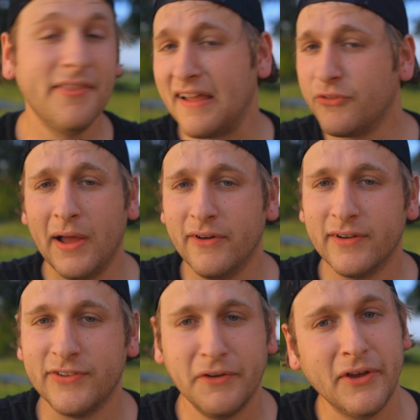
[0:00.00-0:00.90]
That's why it
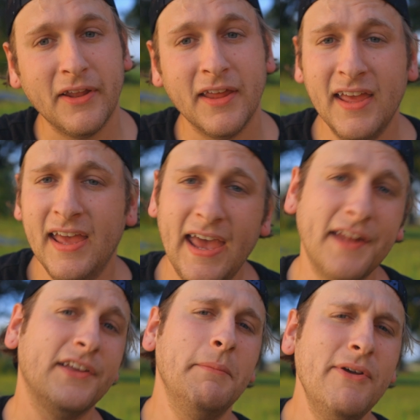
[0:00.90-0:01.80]
looks so good.
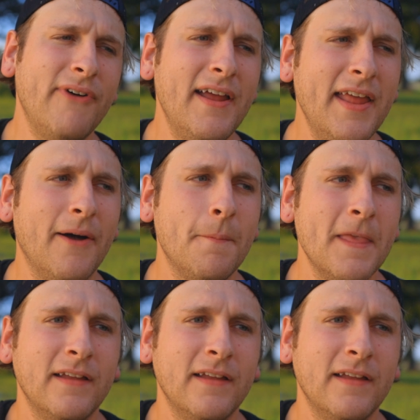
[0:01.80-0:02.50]
And come to find out,